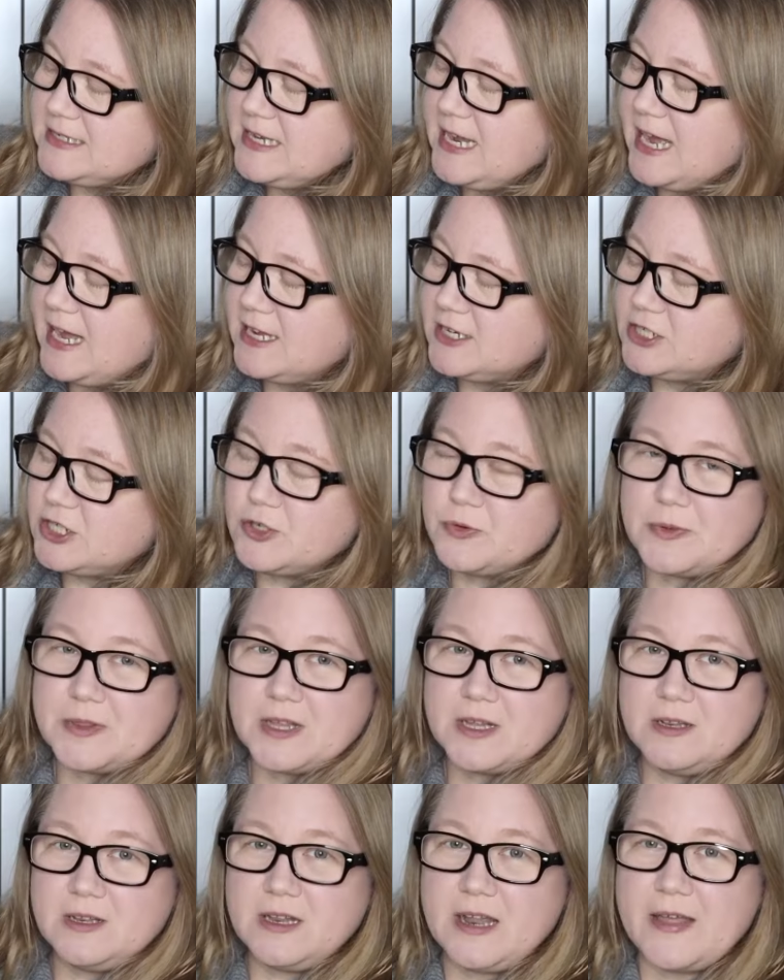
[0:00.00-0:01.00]
attached with
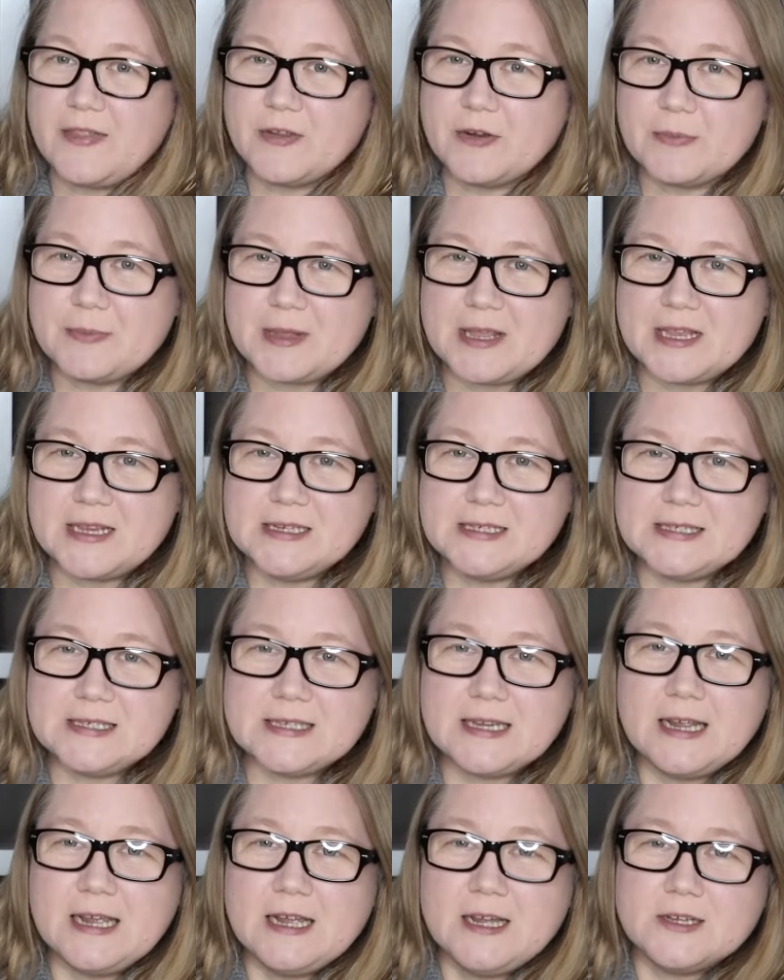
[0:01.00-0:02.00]
a leather
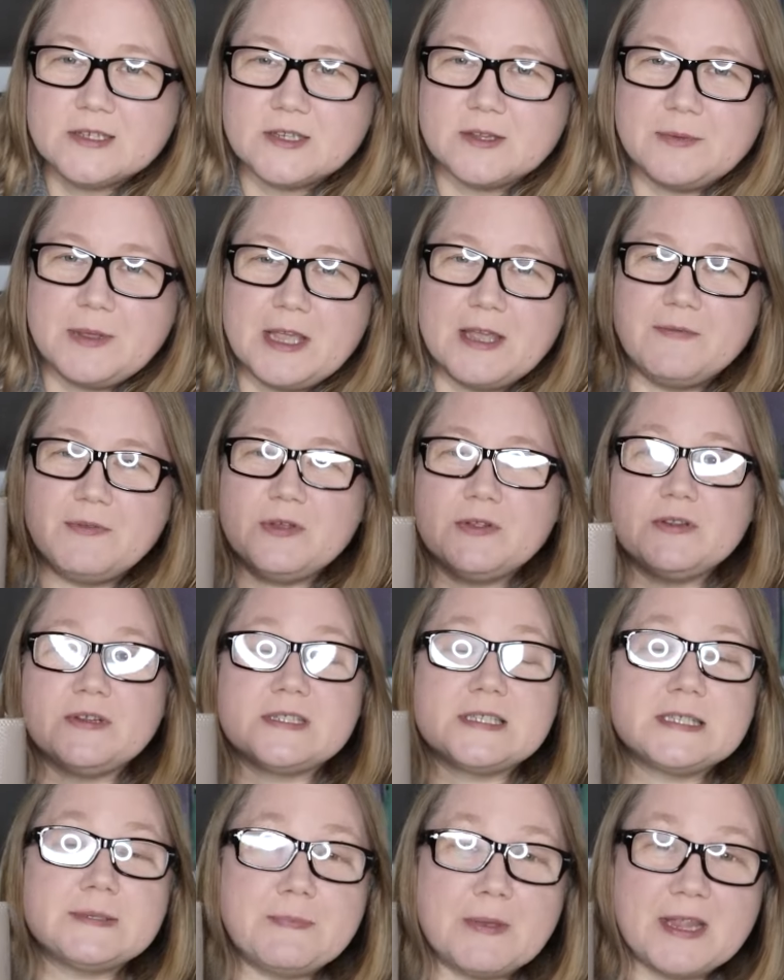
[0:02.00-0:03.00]
piece. So let me give you a little
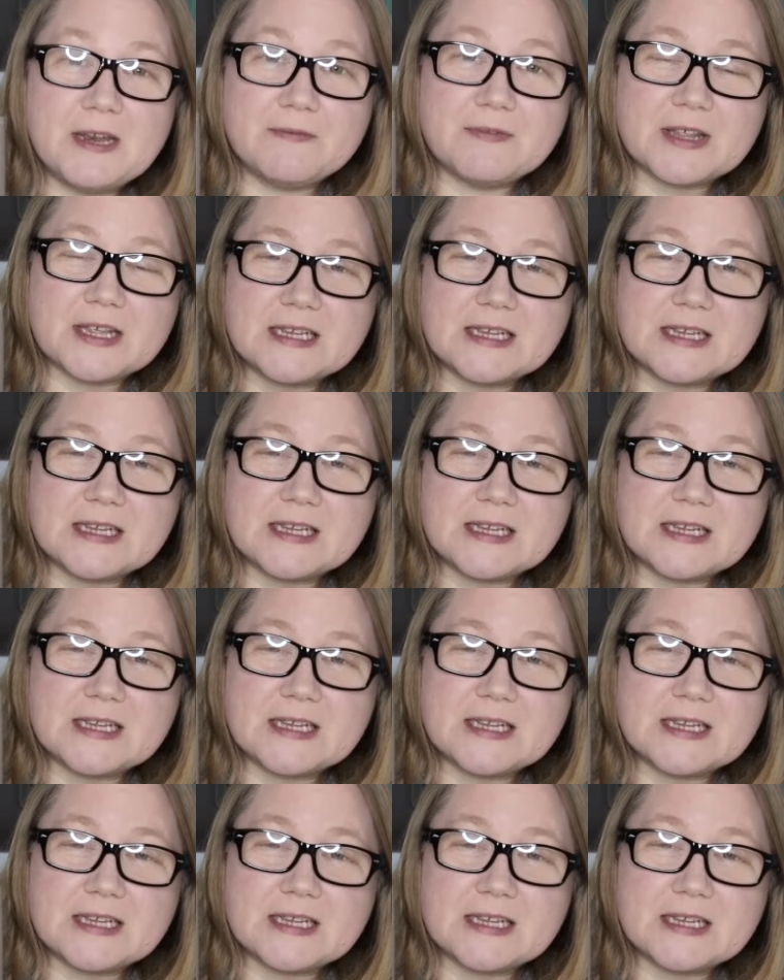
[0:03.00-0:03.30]
spin of